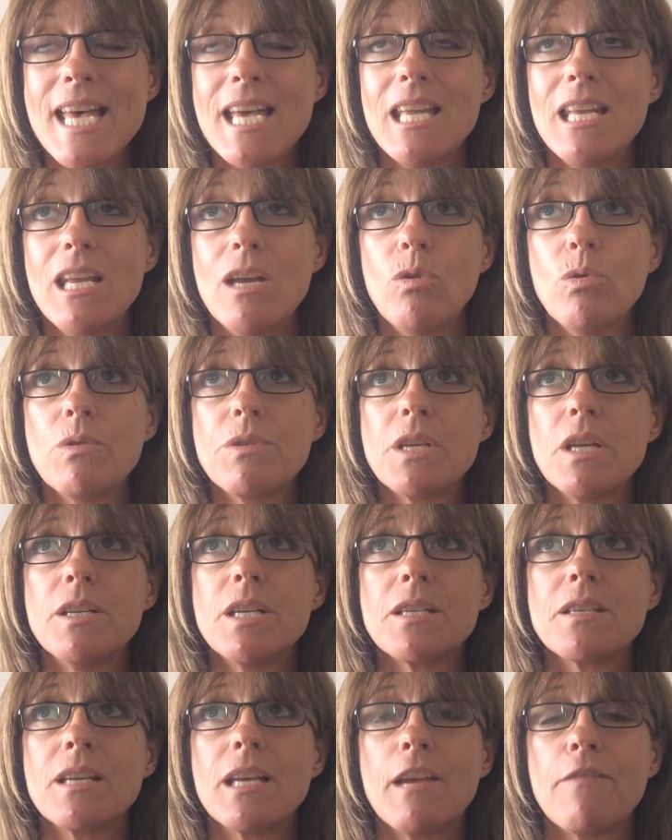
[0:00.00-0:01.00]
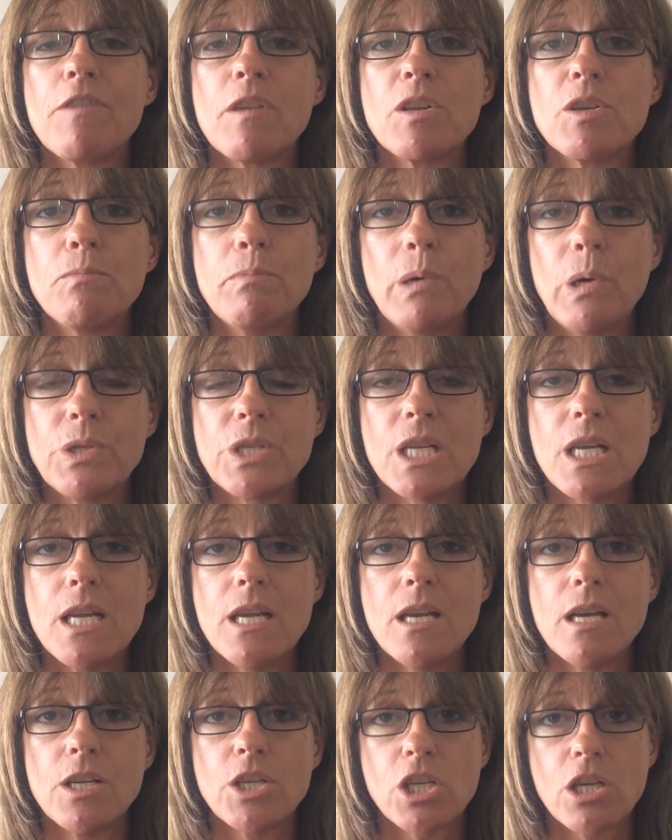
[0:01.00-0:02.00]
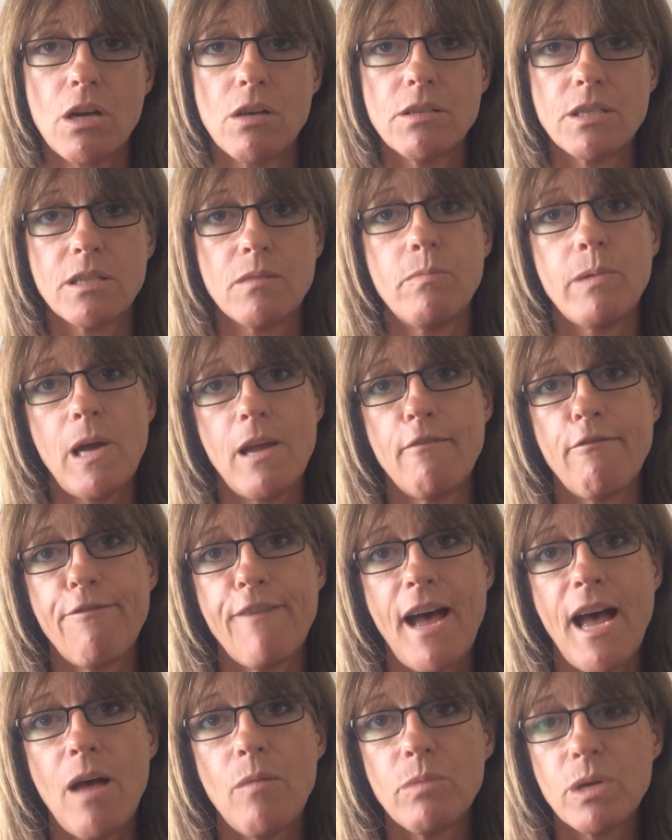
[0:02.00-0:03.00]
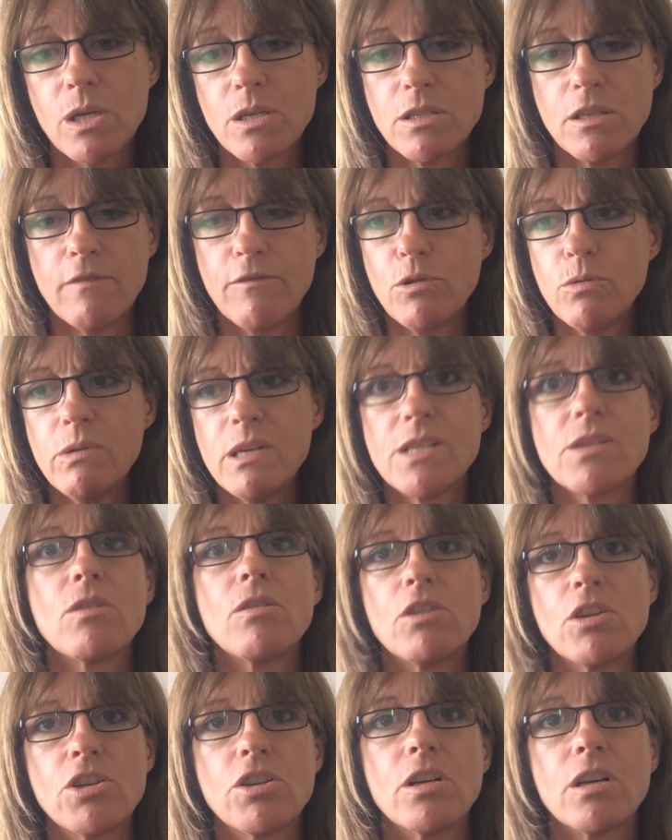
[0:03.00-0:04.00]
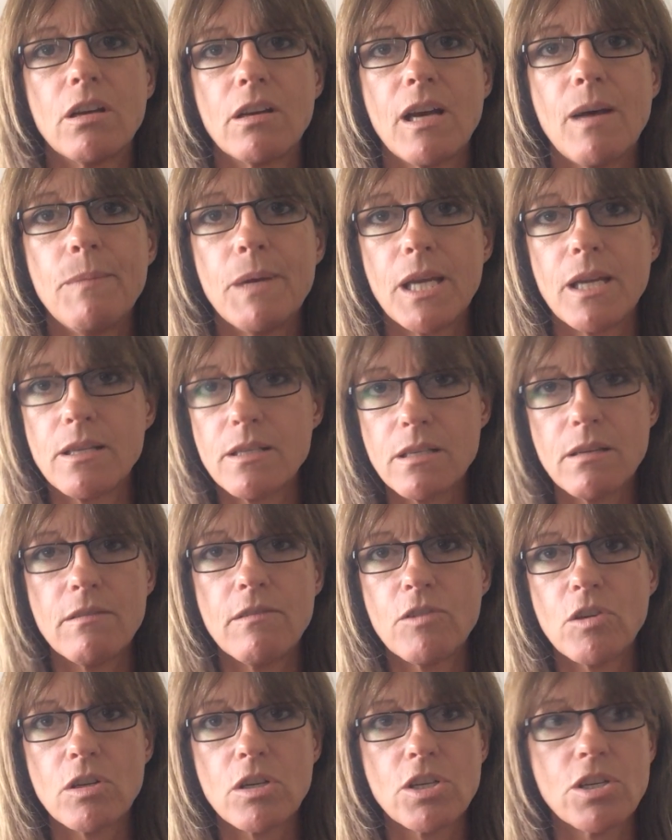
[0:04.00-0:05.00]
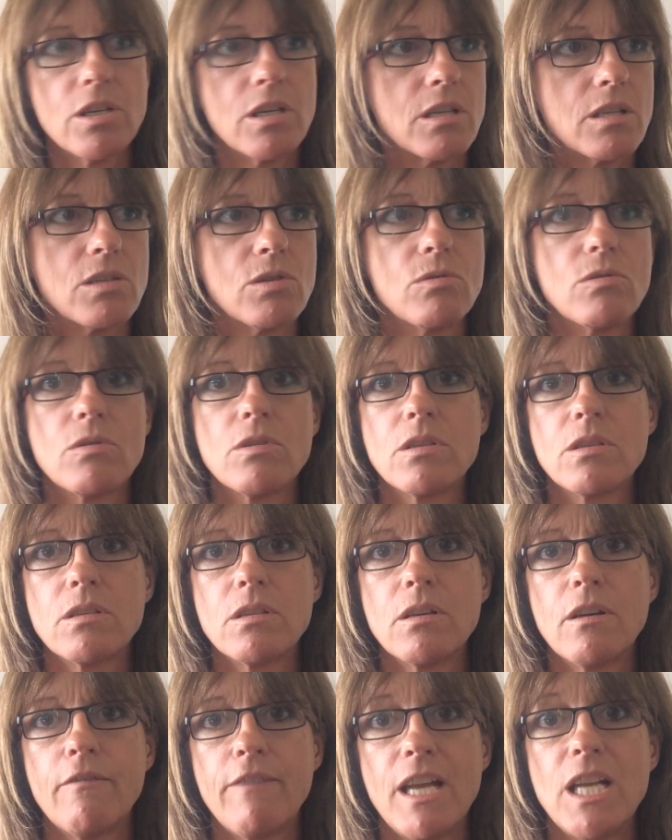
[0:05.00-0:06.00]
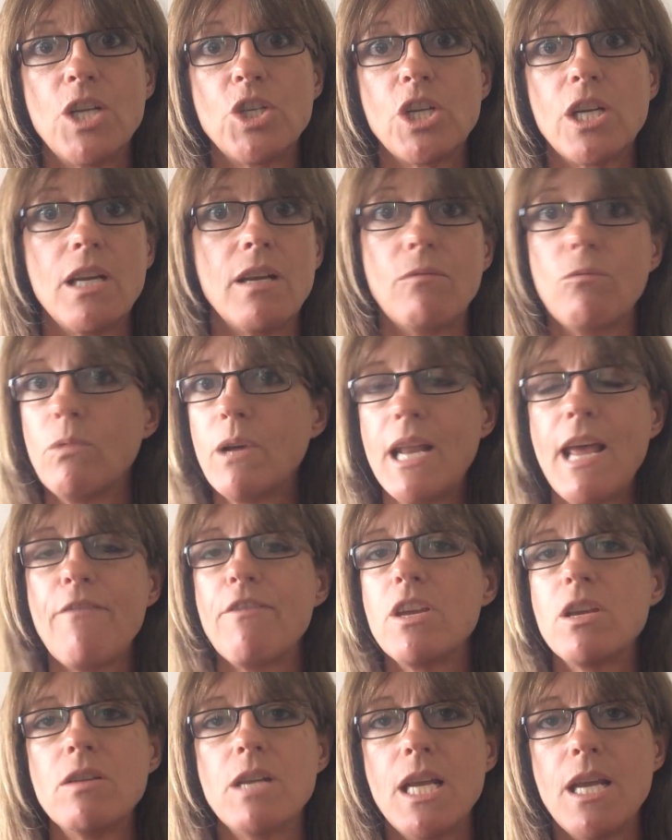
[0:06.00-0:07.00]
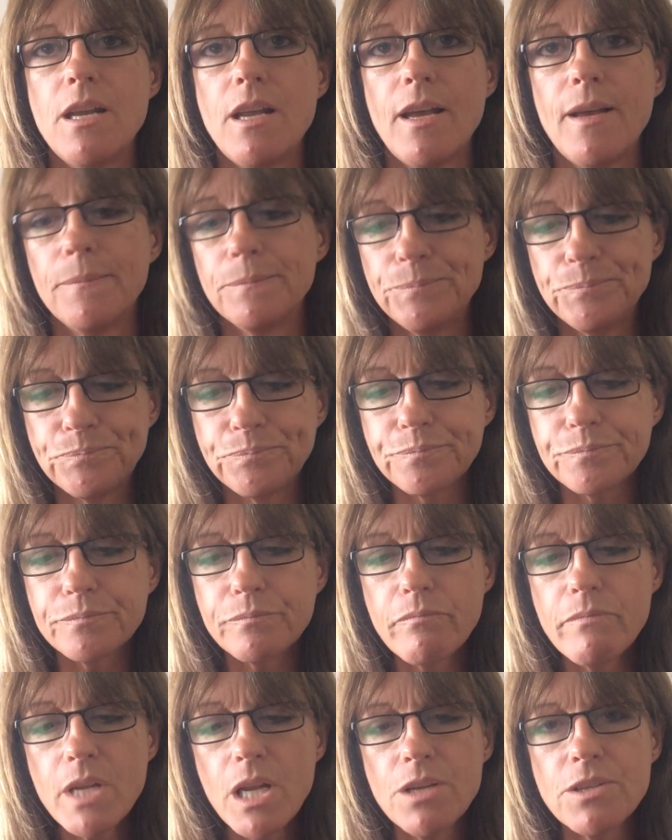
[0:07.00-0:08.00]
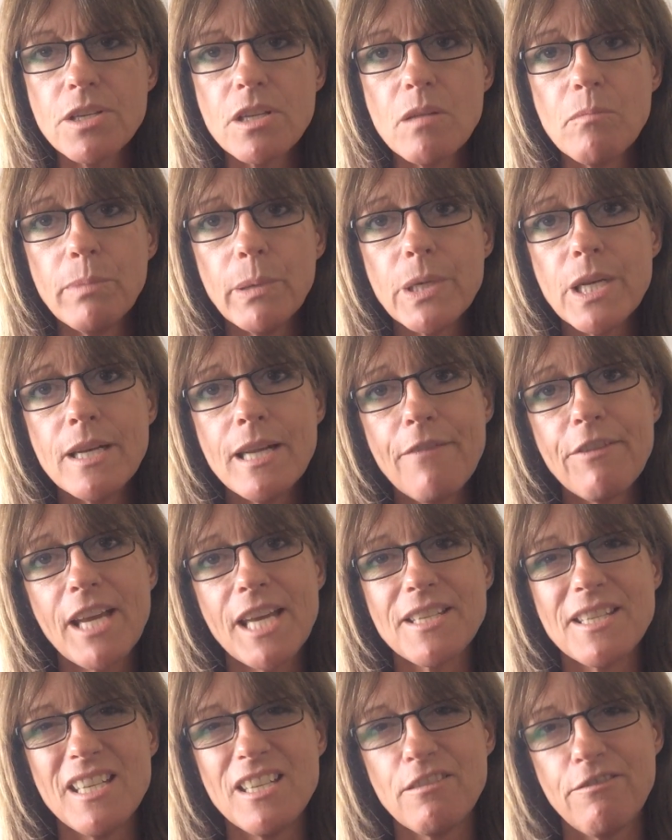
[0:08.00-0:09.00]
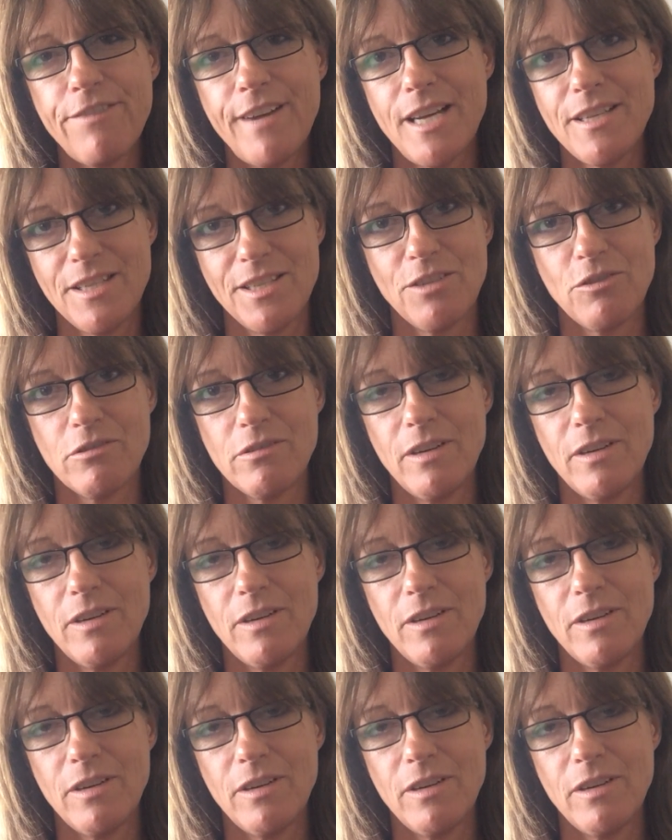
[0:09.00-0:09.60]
And it also doesn't give the body a chance to burn fat because you've always got a sugar coming in. So you've got a sugar source of energy whenever you need it. So the body never gets into fat